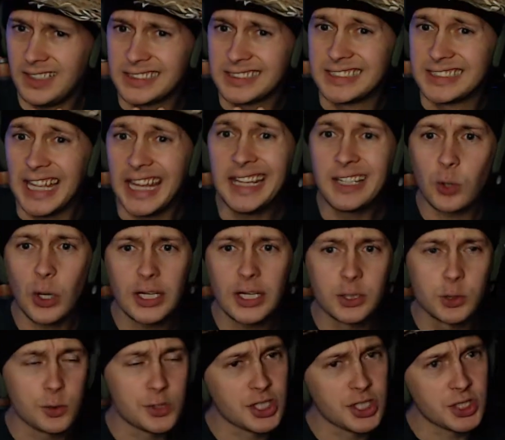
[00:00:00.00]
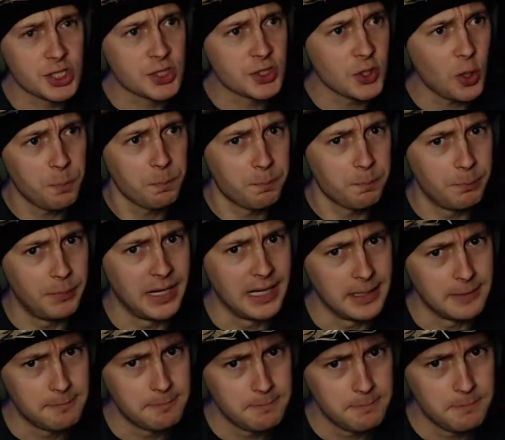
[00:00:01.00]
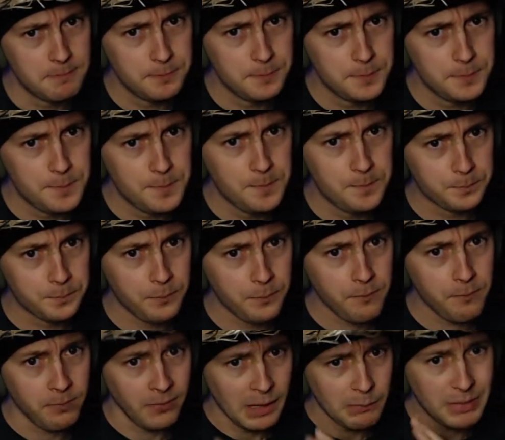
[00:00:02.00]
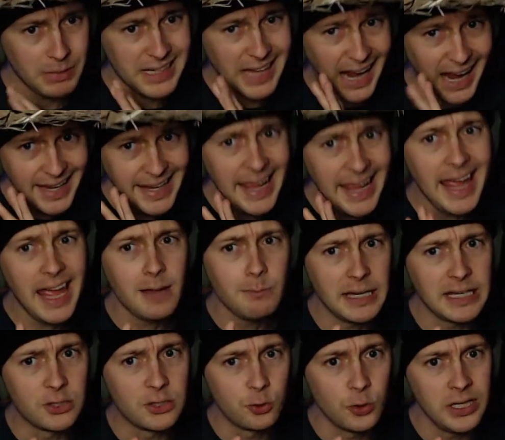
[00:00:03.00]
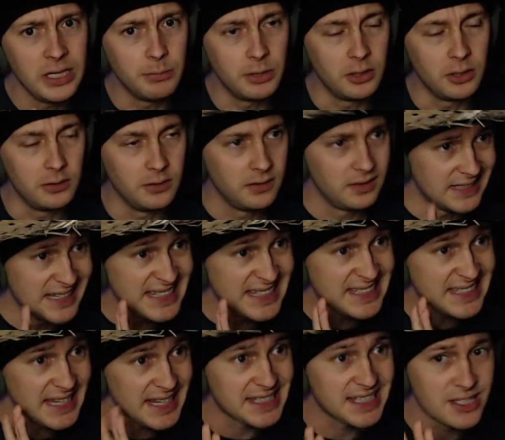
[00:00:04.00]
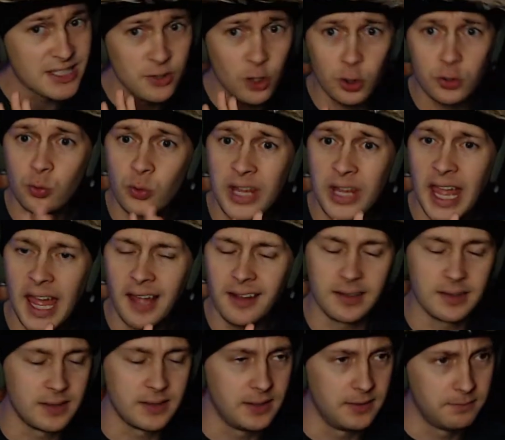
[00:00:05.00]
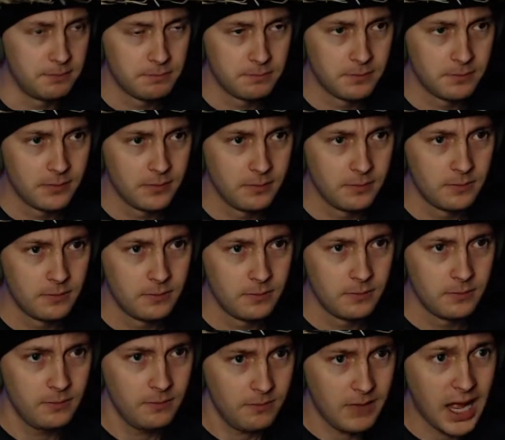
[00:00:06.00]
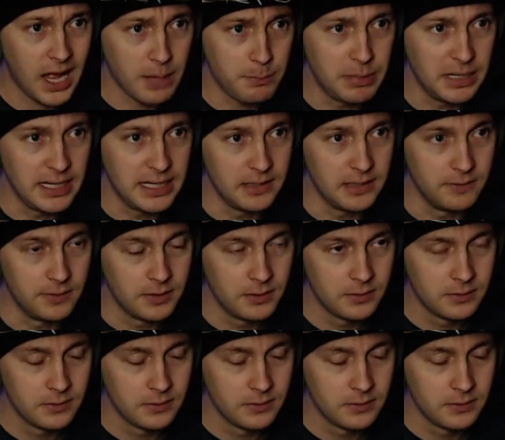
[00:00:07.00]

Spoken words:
They tried to stop me. But I am a dreamer. This is not reality, I believe.